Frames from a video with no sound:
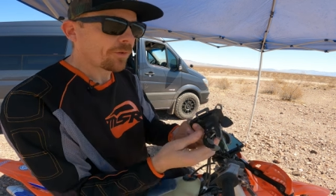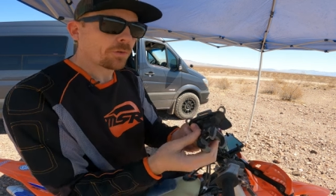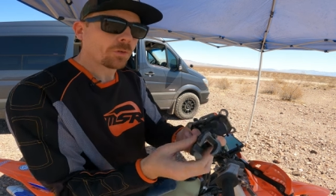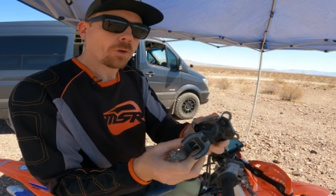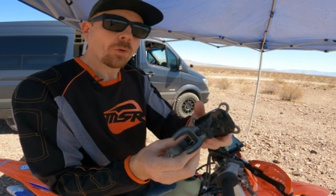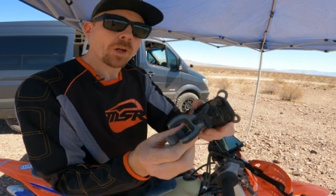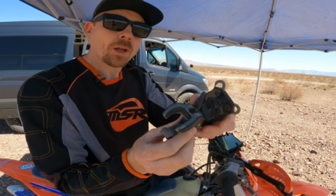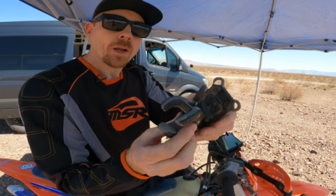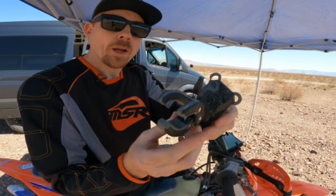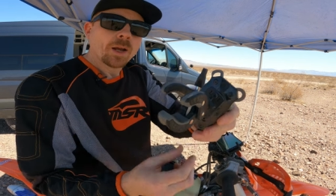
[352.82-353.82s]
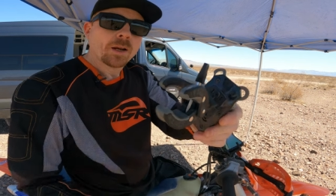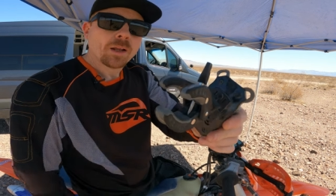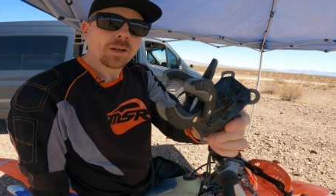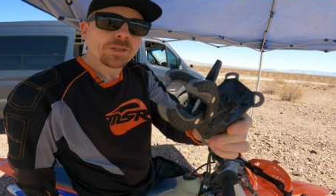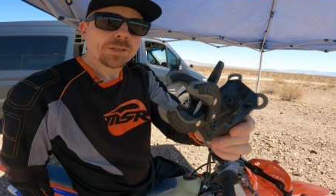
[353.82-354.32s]
of the phone real quick. And
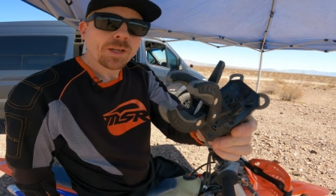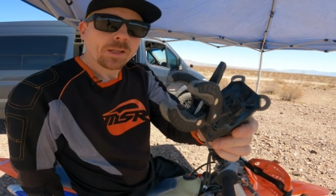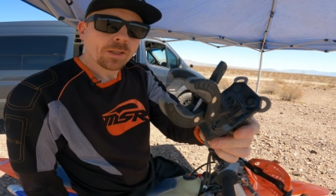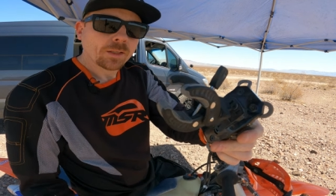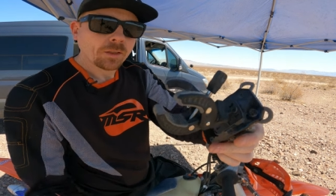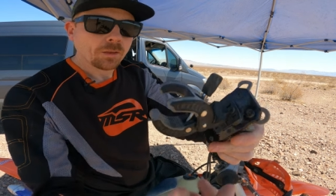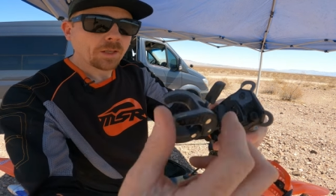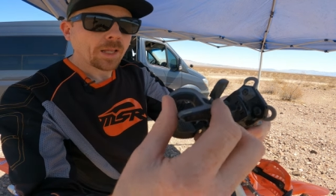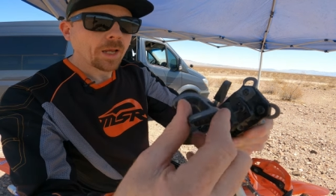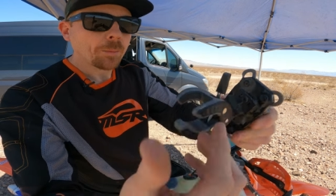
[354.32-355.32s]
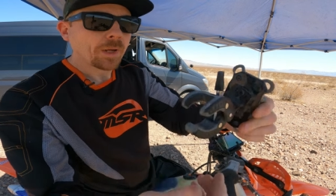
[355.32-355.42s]
then it's just got like a little clamp